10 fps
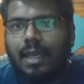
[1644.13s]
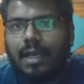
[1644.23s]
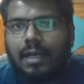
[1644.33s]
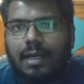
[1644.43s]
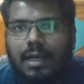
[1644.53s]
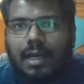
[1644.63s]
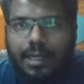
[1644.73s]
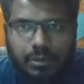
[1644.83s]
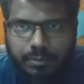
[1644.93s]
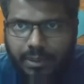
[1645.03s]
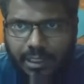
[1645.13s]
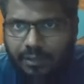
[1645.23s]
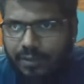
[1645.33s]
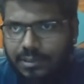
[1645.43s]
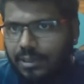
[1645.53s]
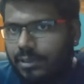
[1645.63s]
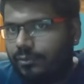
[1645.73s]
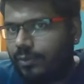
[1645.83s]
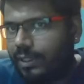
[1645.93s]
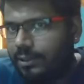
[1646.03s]
I don't believe it's under
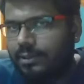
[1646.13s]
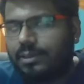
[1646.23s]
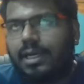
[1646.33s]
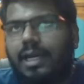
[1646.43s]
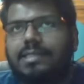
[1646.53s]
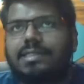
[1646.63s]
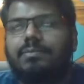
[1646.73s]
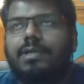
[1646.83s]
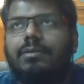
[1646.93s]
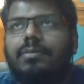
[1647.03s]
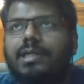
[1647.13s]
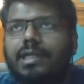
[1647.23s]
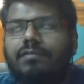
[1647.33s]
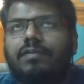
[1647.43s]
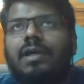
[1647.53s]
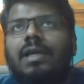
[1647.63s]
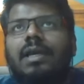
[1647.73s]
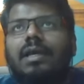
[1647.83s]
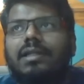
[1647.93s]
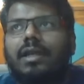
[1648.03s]
threat. I simply believe
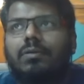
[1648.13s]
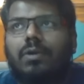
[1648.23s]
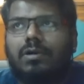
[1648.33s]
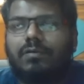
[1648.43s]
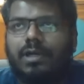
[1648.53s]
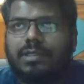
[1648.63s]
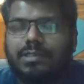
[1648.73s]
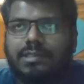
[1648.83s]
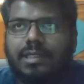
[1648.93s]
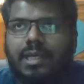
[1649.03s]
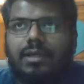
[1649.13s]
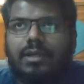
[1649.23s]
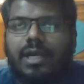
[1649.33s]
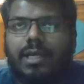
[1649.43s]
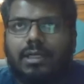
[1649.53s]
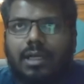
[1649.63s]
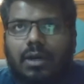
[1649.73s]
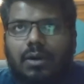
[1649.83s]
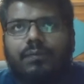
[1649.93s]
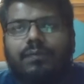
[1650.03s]
that what we are seeing right
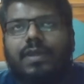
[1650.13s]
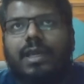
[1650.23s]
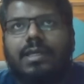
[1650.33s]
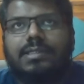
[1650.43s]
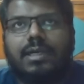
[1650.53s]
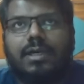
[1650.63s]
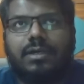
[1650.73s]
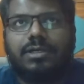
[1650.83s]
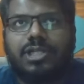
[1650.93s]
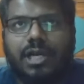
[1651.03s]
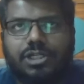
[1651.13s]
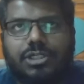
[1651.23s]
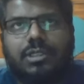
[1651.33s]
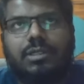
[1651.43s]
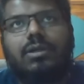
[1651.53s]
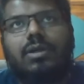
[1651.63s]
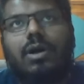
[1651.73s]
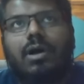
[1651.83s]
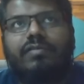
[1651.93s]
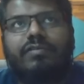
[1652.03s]
now is a rejection
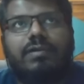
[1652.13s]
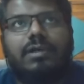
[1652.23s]
of,